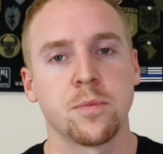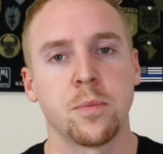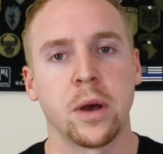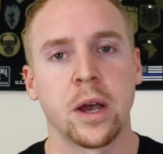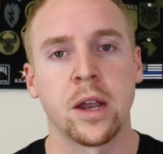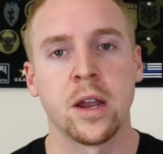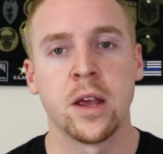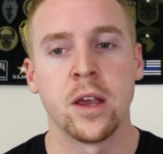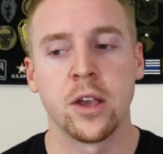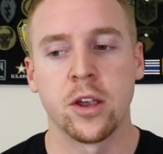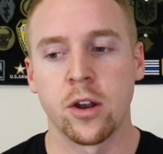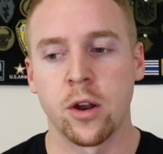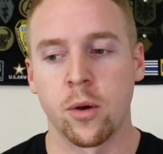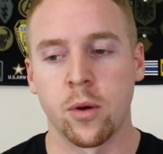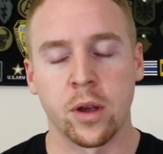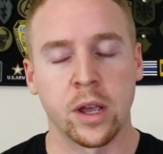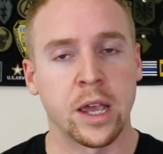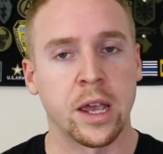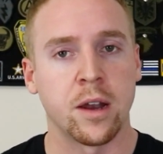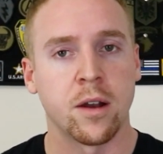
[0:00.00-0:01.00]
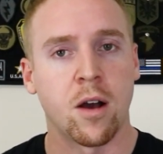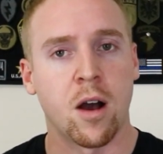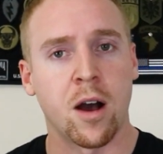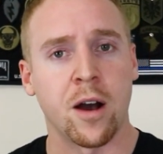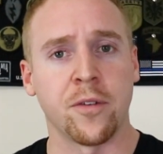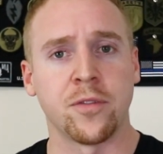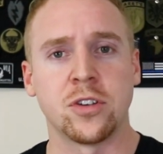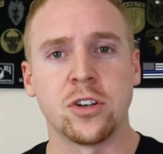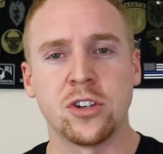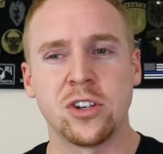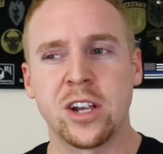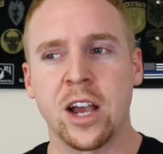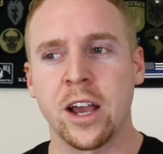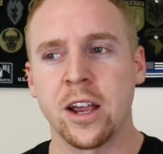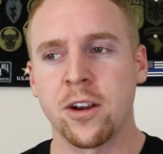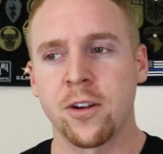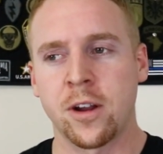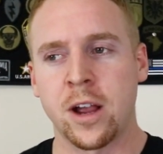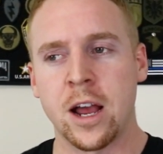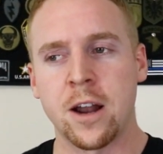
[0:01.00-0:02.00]
But, you know, again, officers, you
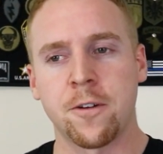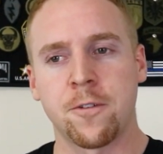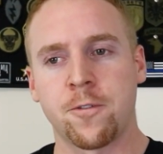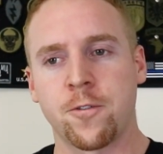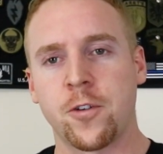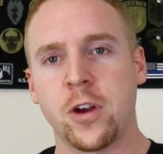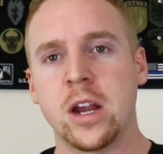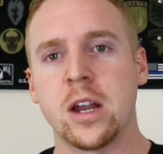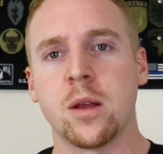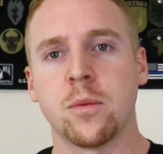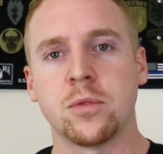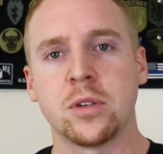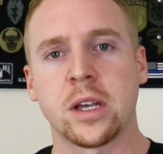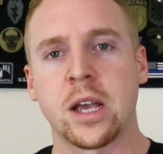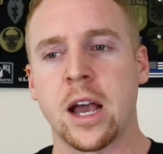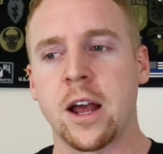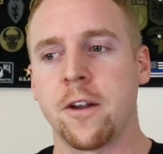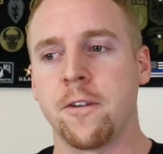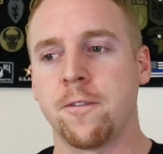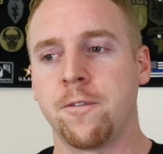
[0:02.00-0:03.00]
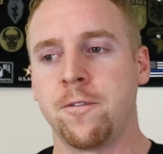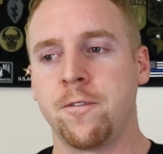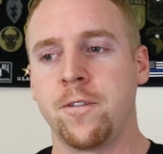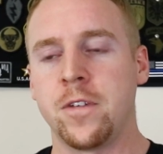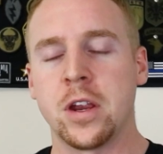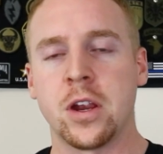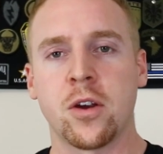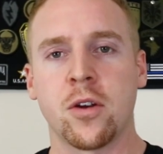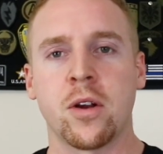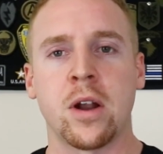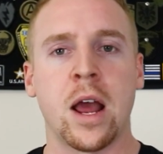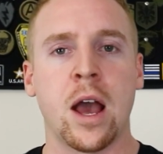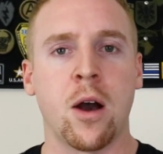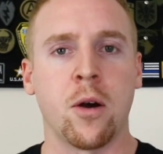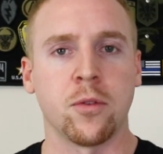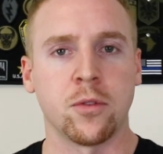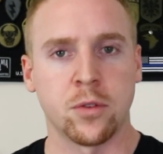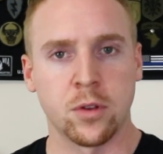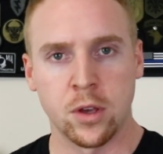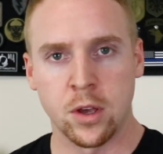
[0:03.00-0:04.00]
got your kind of freedom to kind of figure it
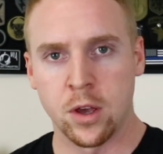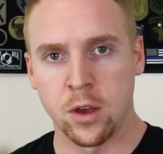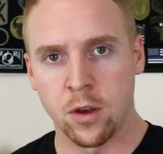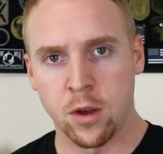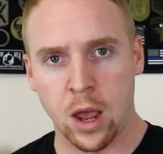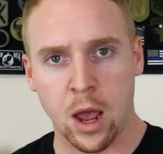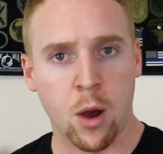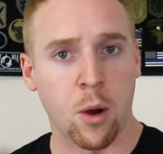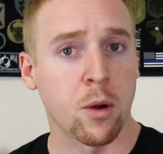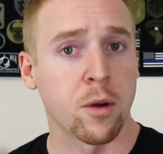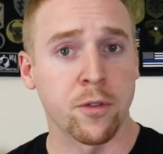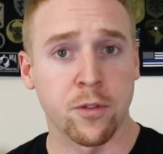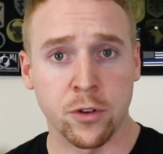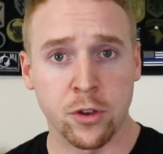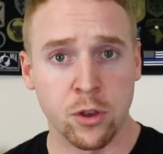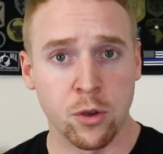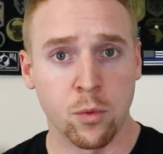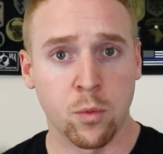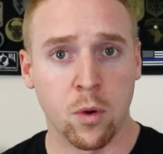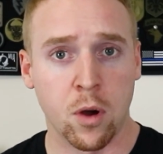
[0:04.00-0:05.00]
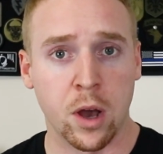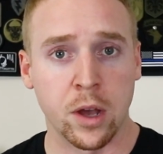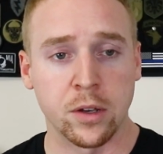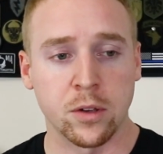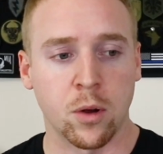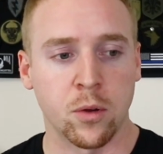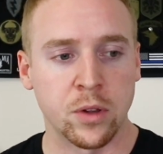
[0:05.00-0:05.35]
out however you want.